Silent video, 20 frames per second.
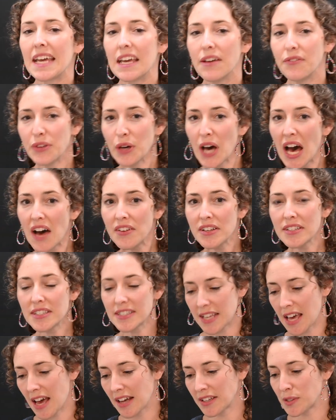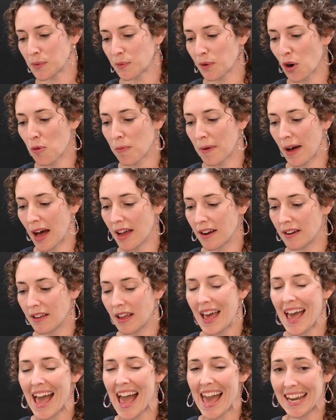If you have a C X robot
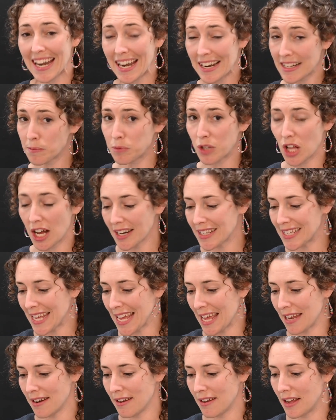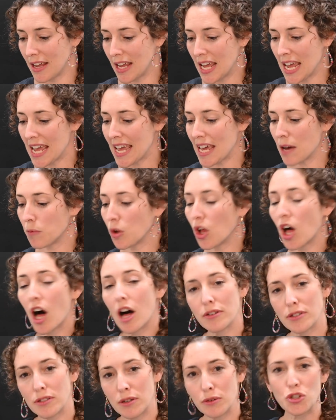and it is plugged in, it will
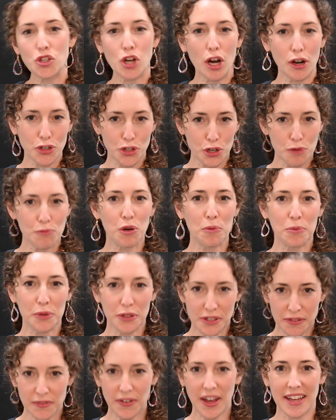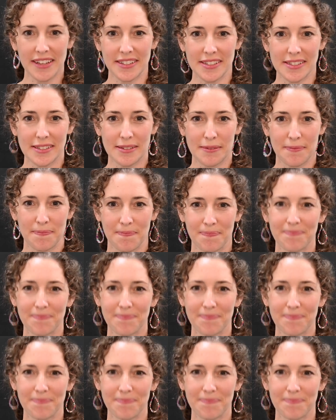also charge your mobile device.